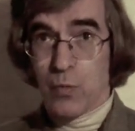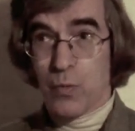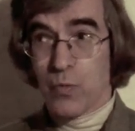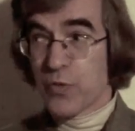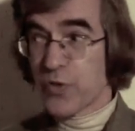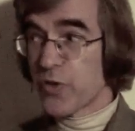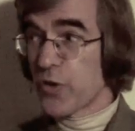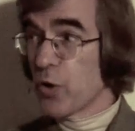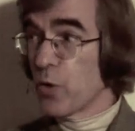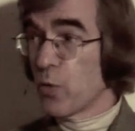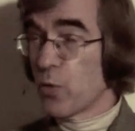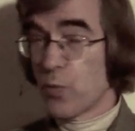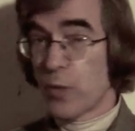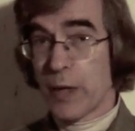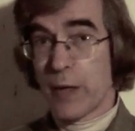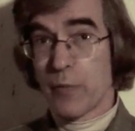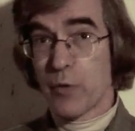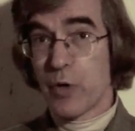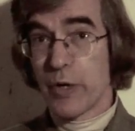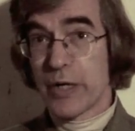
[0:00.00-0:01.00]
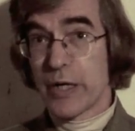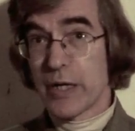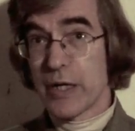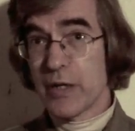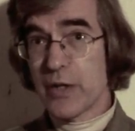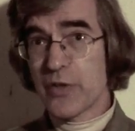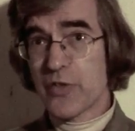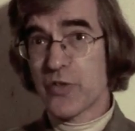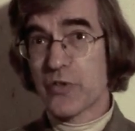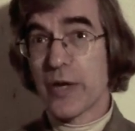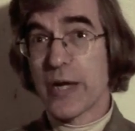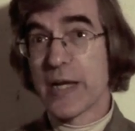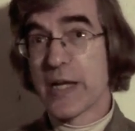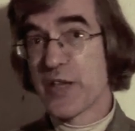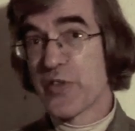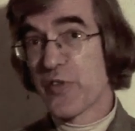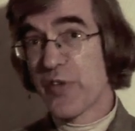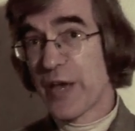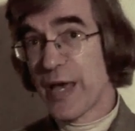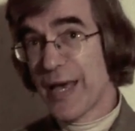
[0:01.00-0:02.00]
So what I'm going to illustrate
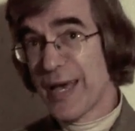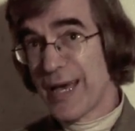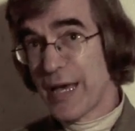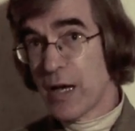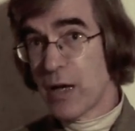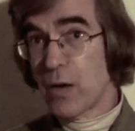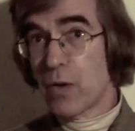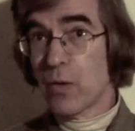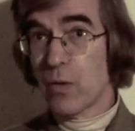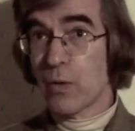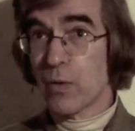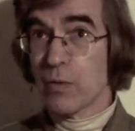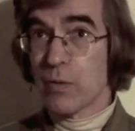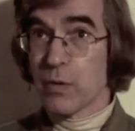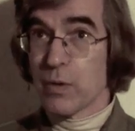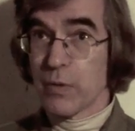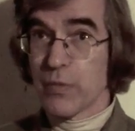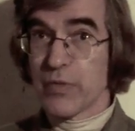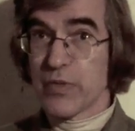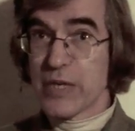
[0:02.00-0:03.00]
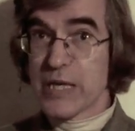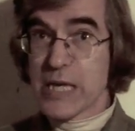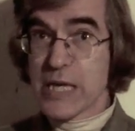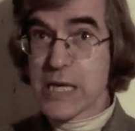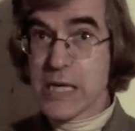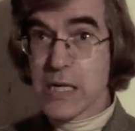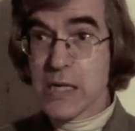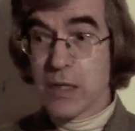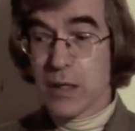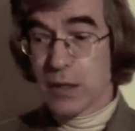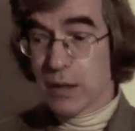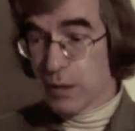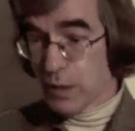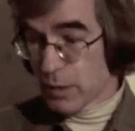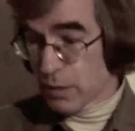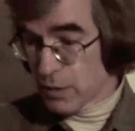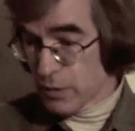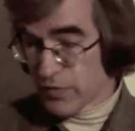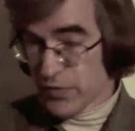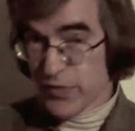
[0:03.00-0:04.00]
is how the
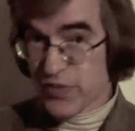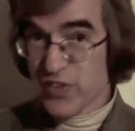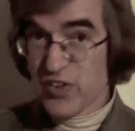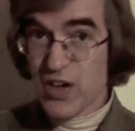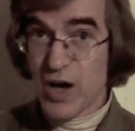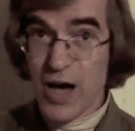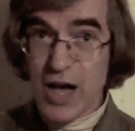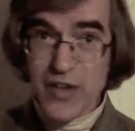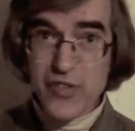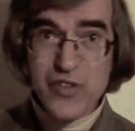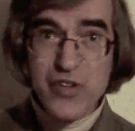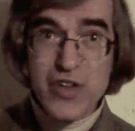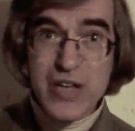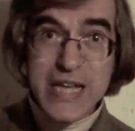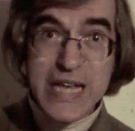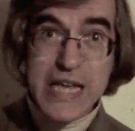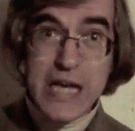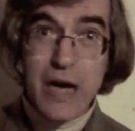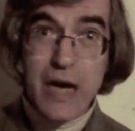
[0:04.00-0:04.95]
viscosity